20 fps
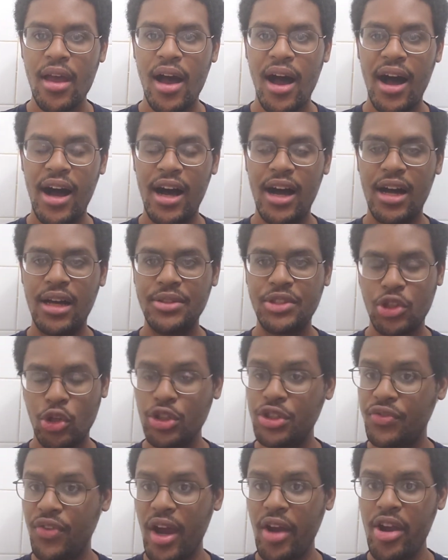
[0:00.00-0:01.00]
So
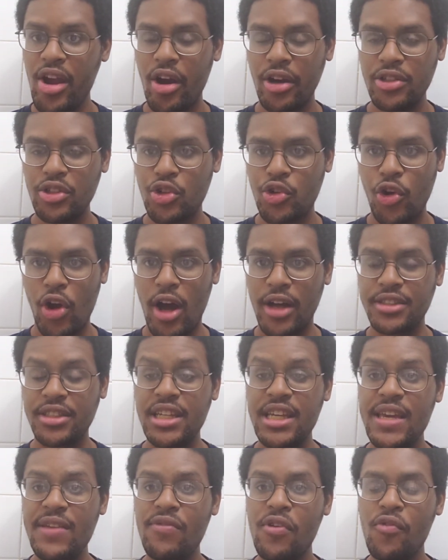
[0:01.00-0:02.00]
it's very hard to cross,
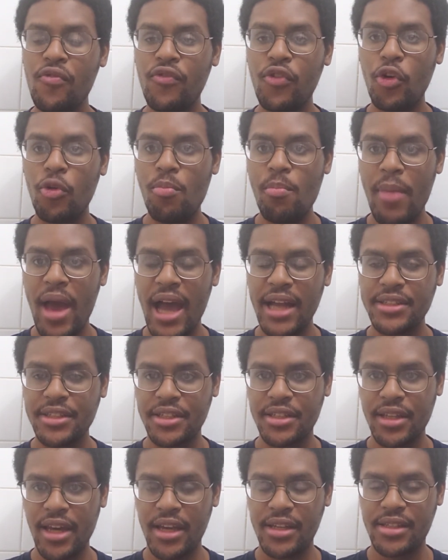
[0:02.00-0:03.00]
even for
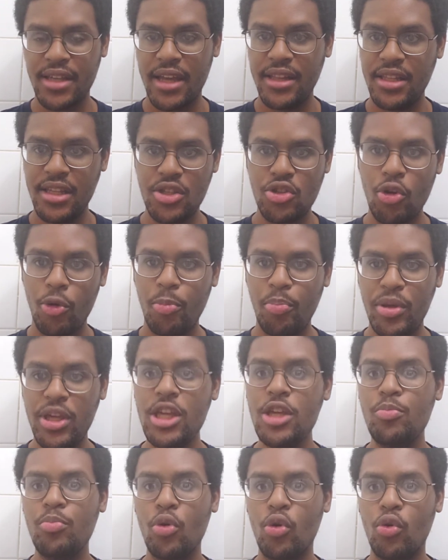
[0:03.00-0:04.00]
magic knights. And these are
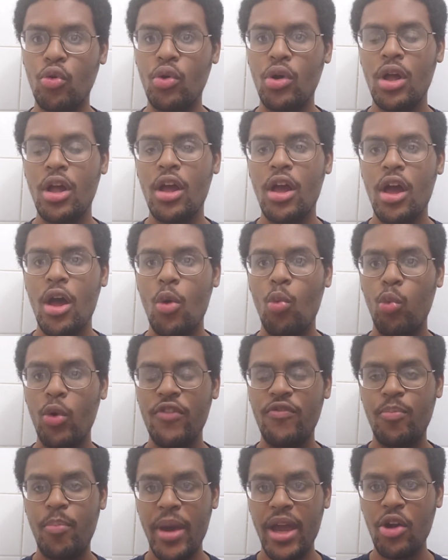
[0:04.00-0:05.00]
people
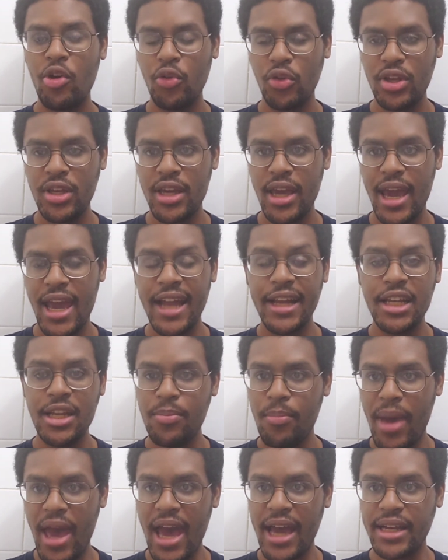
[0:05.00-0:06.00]
with barely any
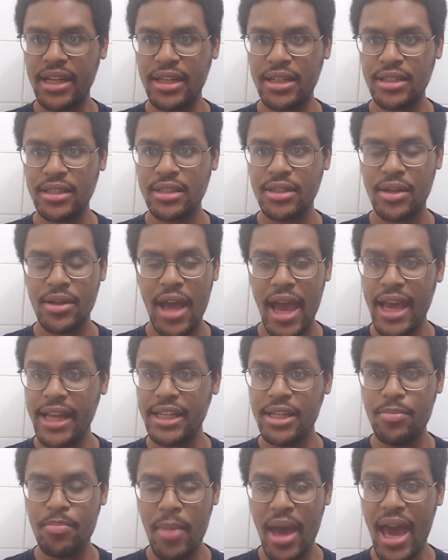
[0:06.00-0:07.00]
mana,
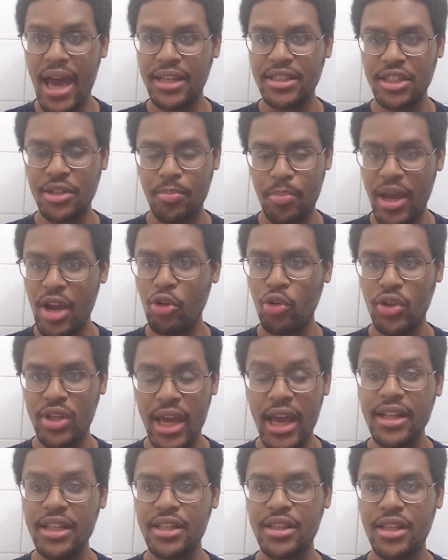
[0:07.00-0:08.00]
any magic, barely
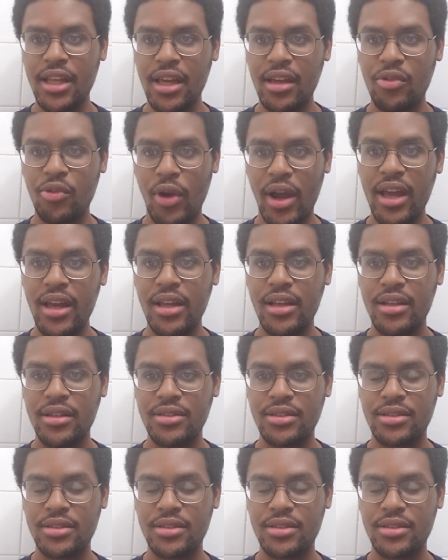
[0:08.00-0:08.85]
anything, right?